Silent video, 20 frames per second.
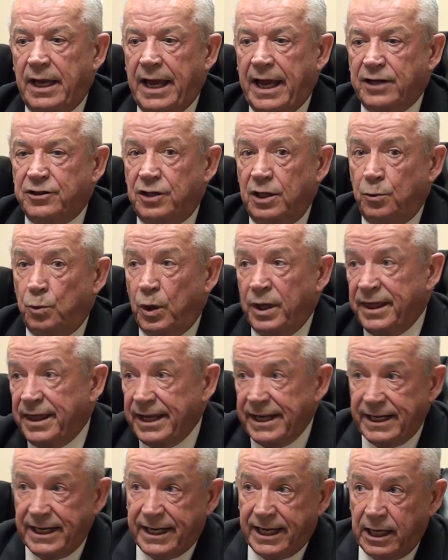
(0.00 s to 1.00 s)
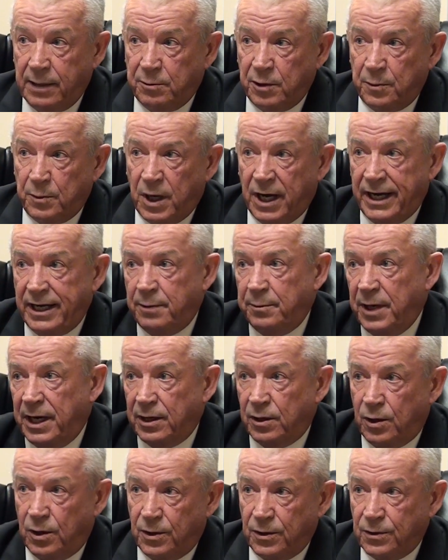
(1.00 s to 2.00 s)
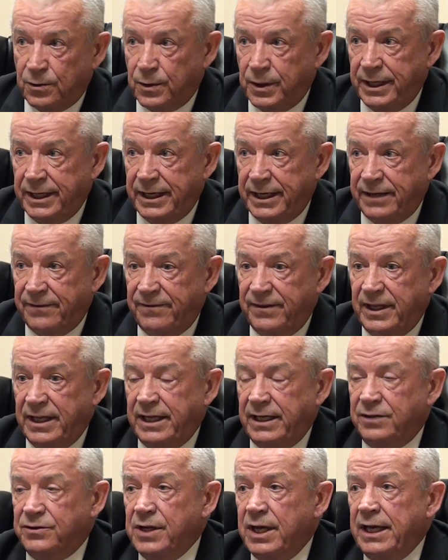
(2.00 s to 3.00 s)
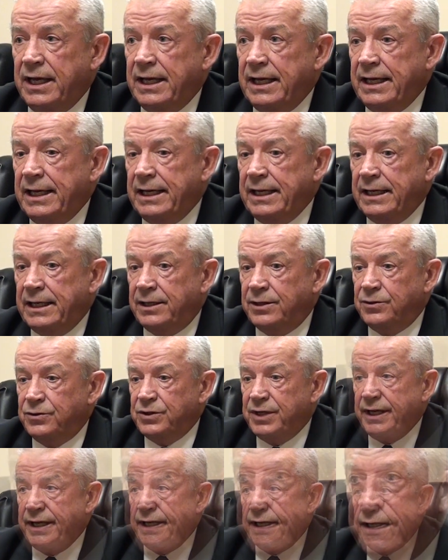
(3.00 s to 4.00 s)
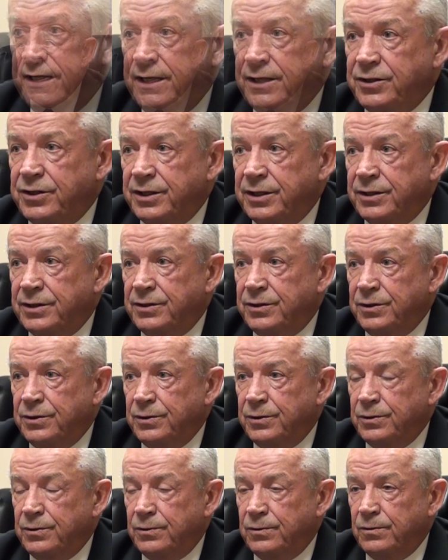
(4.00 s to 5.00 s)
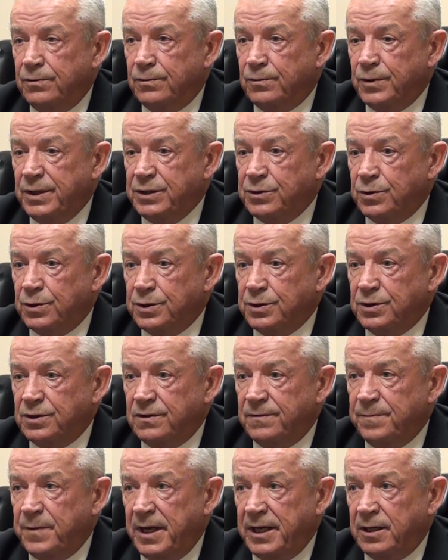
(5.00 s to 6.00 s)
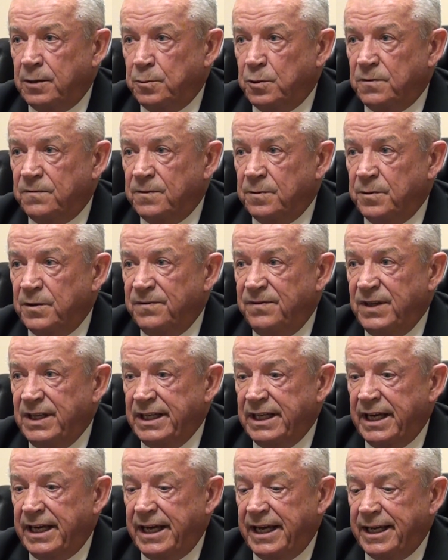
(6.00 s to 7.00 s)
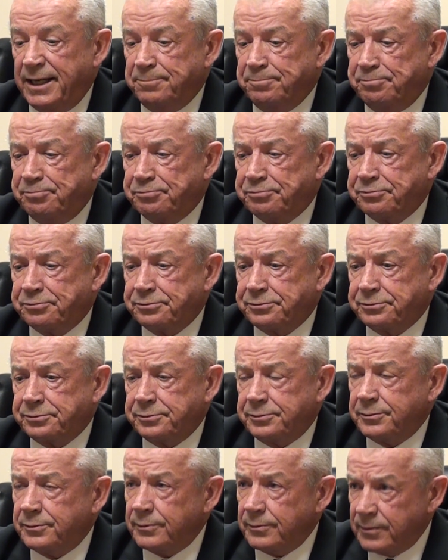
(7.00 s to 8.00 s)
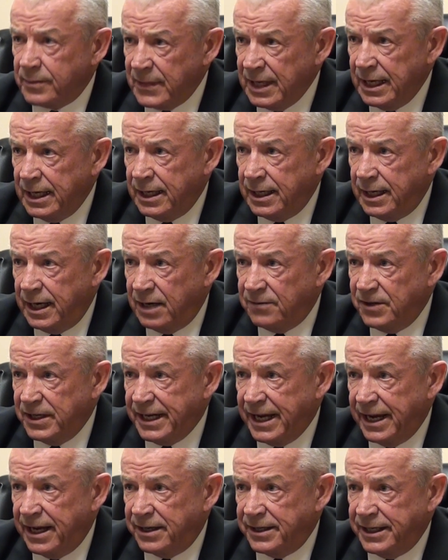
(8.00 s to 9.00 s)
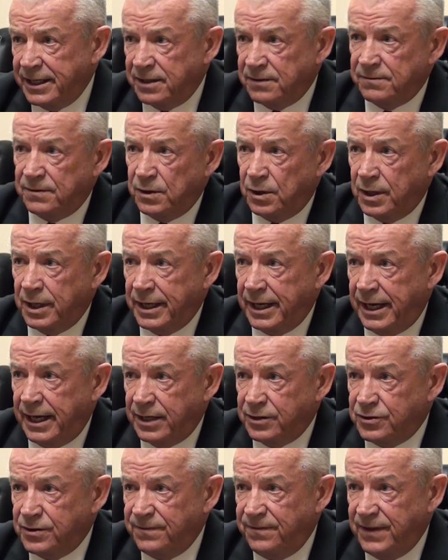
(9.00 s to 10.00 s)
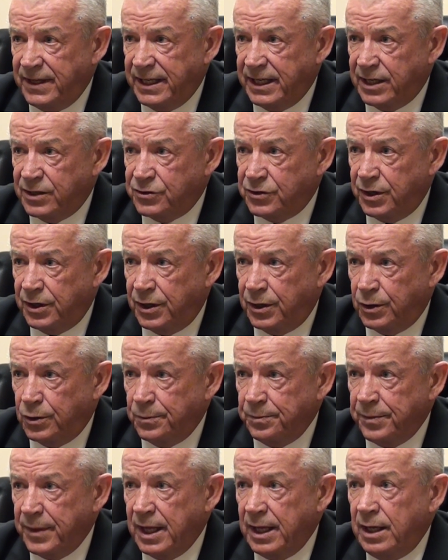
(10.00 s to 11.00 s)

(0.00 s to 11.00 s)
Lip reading: Actually, one thing to keep in mind about all three of these is in addition to resources available from the VA, every county in Florida has a VSO,